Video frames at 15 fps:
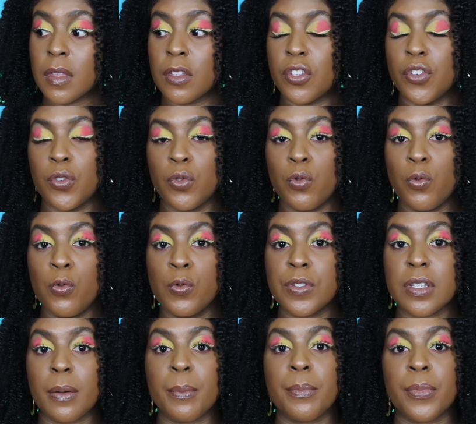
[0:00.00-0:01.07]

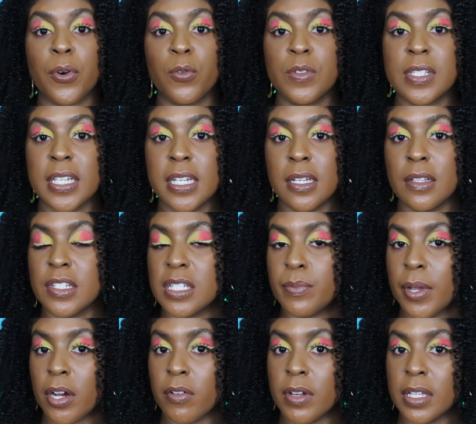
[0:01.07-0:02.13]
use protein
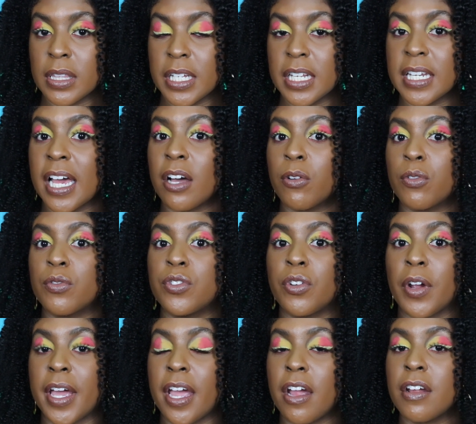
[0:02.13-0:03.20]
sparingly. Now,
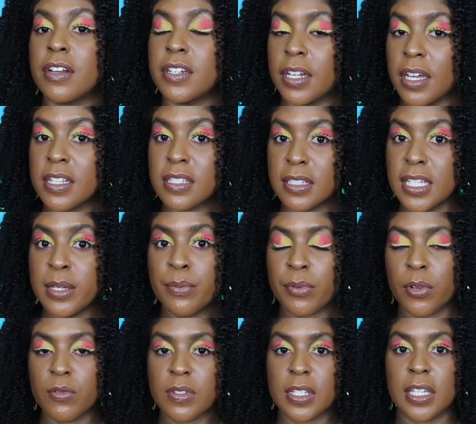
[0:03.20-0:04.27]
your hair does need
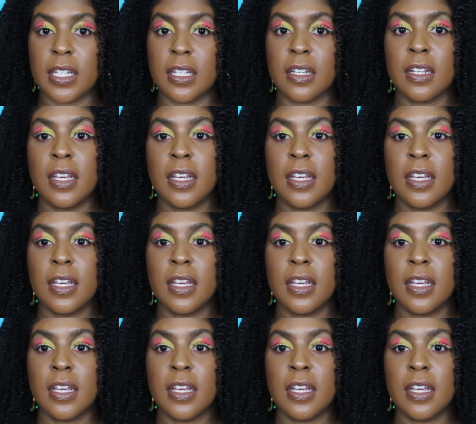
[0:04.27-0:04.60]
protein,